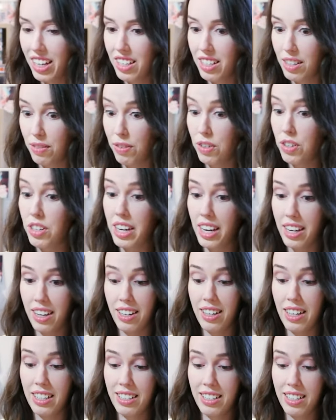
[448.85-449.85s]
If you get
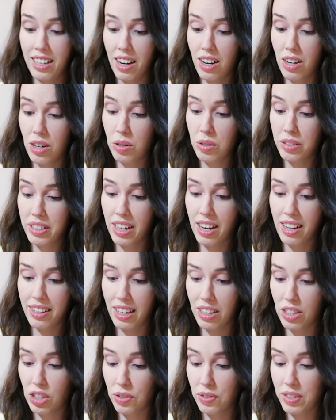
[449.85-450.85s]
an SCR alt art,
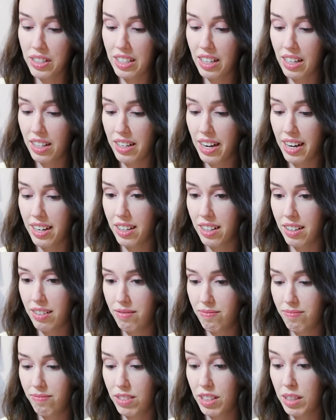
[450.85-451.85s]
that's obviously like
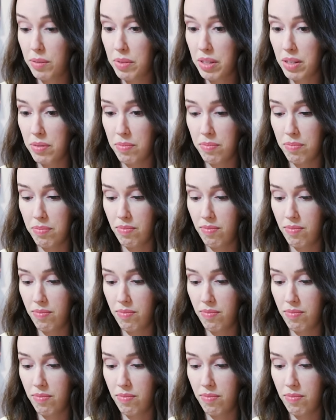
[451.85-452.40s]
some of the,